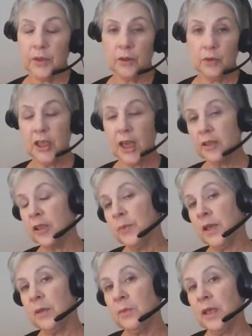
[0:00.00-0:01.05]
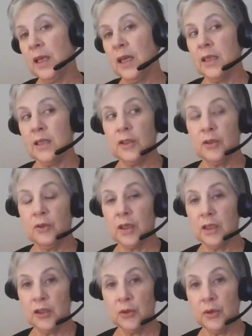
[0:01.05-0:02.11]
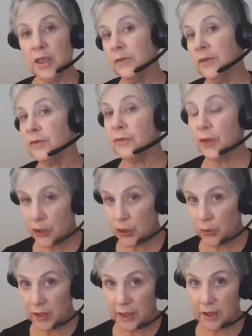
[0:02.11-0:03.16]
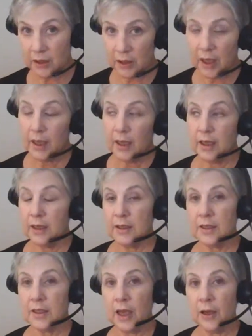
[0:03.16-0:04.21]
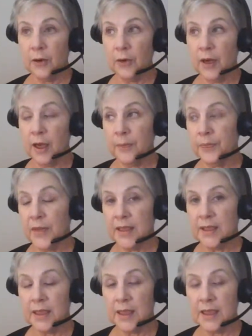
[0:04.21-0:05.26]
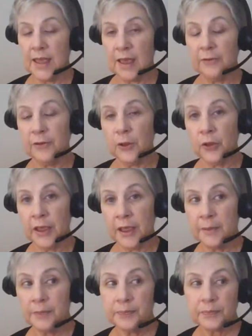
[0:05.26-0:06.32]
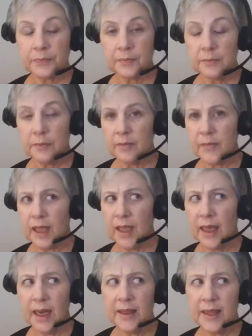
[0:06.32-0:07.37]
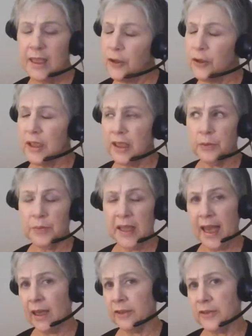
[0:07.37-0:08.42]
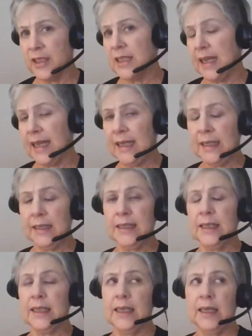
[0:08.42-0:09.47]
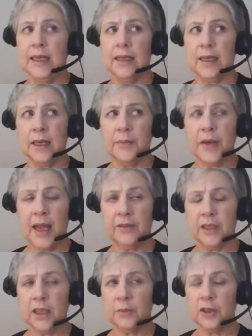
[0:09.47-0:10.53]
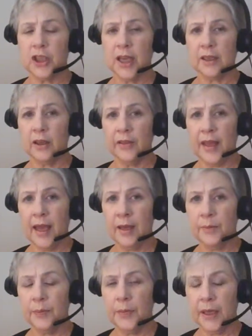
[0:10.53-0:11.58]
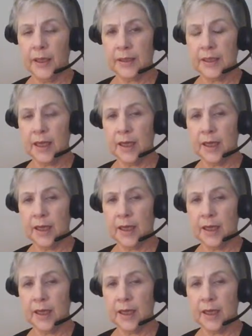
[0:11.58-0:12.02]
reach out to me because you can do it even virtually. So that's in the state of Florida. And I think you could even be out of state. I have to double check on that. But